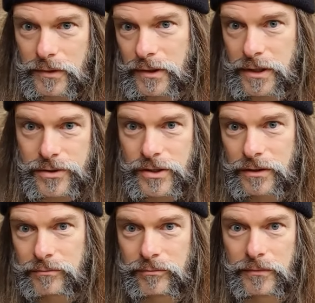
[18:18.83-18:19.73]
This
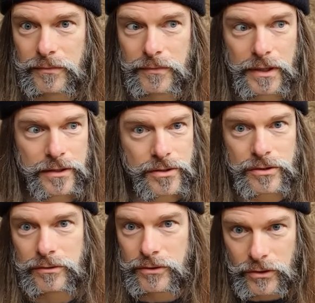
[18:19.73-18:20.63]
can lead
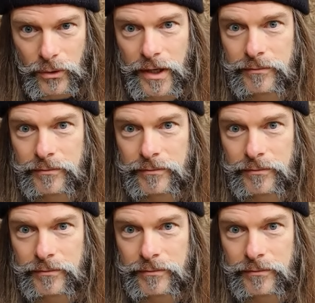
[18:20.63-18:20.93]
to,